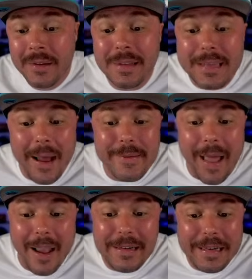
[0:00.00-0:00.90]
that's got
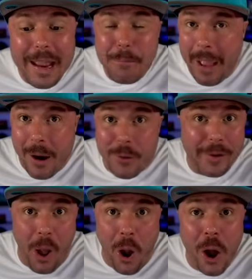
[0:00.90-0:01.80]
98 power and
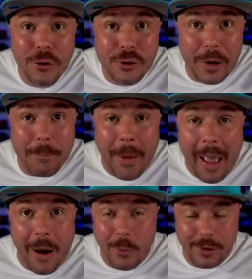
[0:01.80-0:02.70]
100
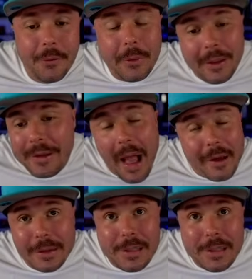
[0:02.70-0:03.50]
power. We're really not going to